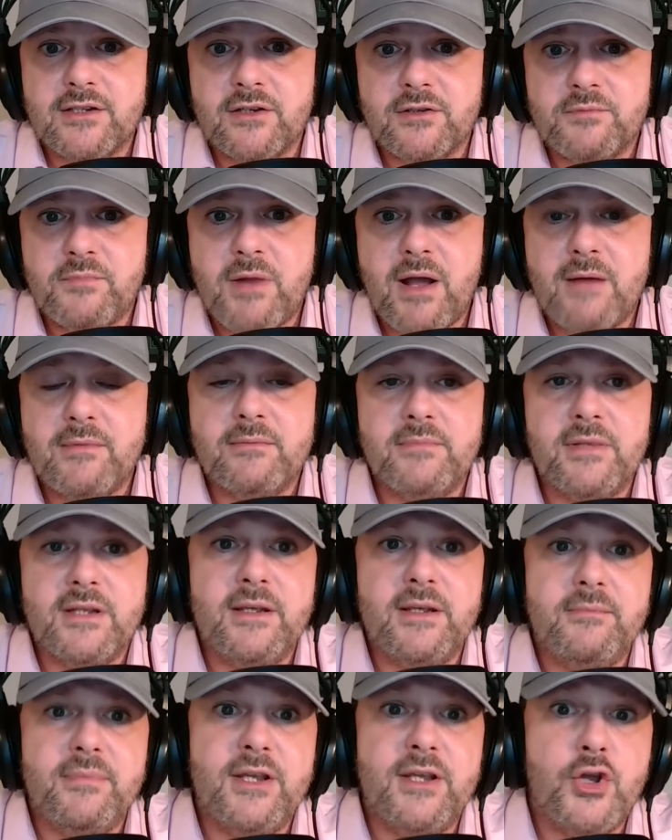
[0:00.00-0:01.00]
So it's
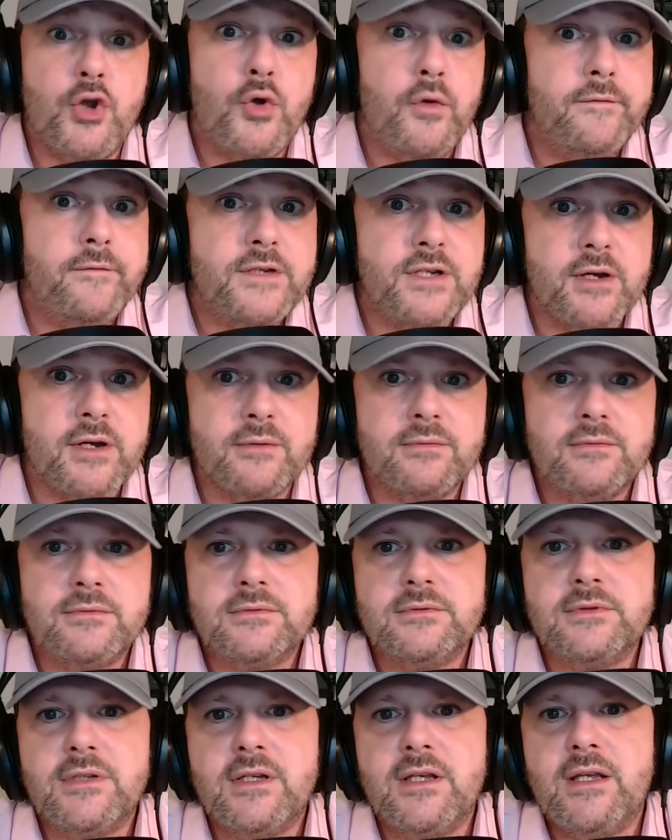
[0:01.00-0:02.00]
probably behooves you
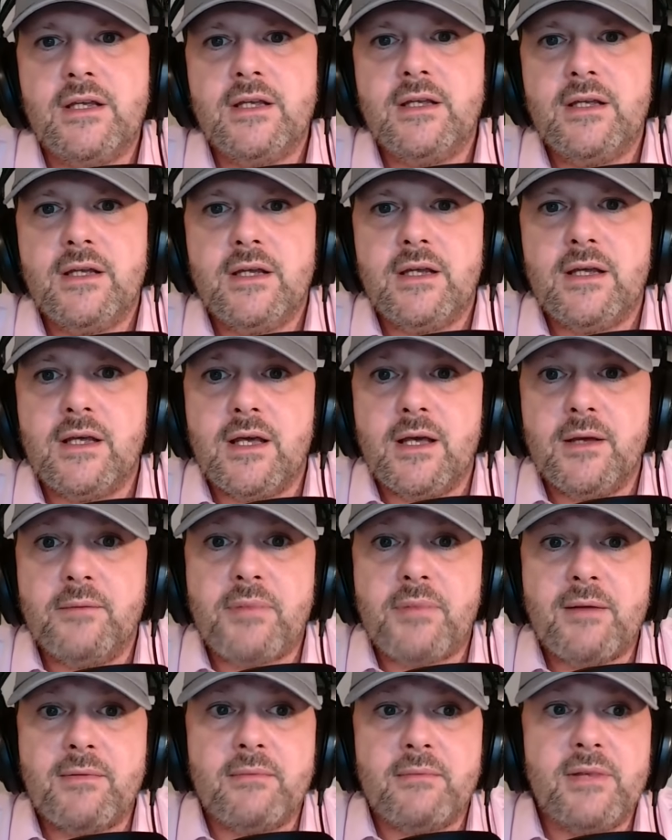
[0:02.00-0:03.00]

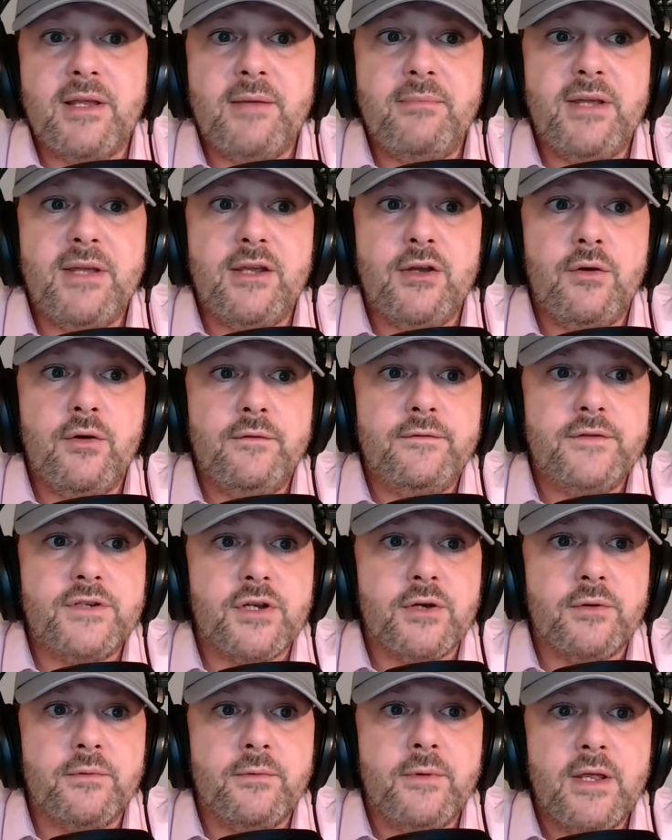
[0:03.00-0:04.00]

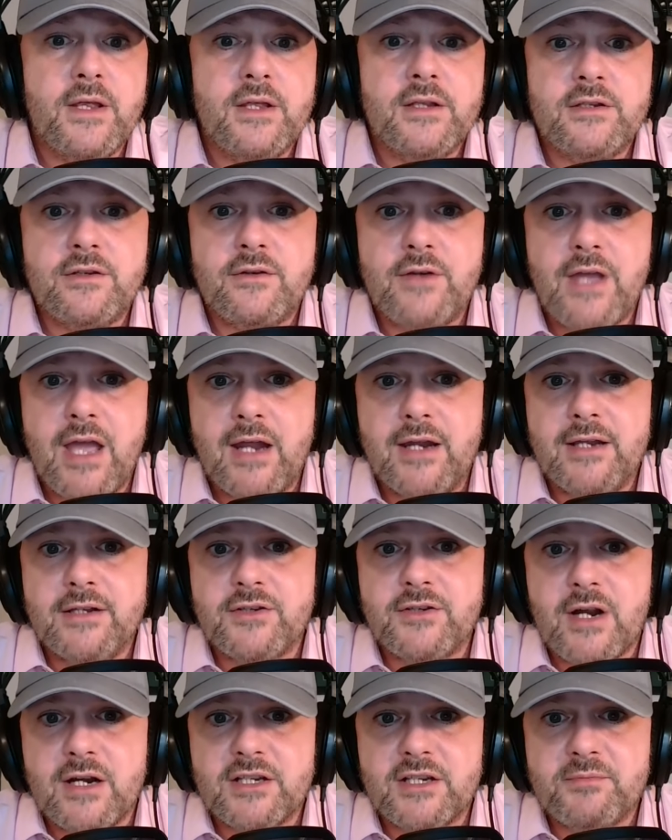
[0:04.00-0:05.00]
to go ahead and
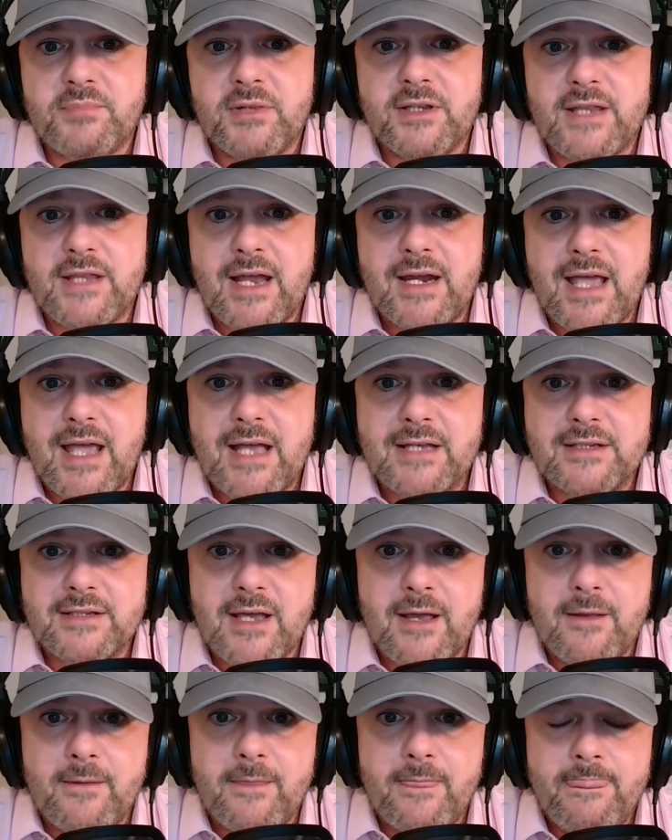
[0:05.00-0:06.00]
try to split that
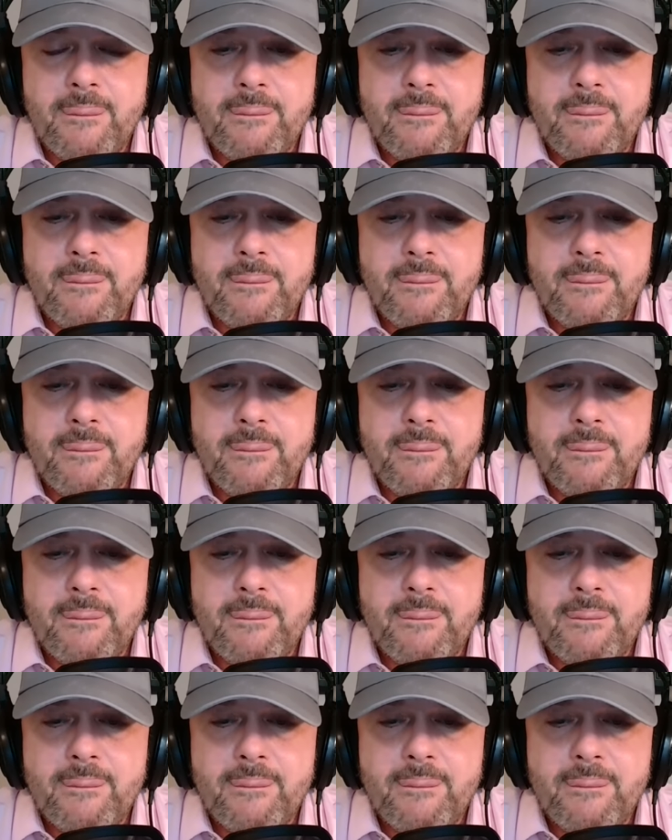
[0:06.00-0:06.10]
asset.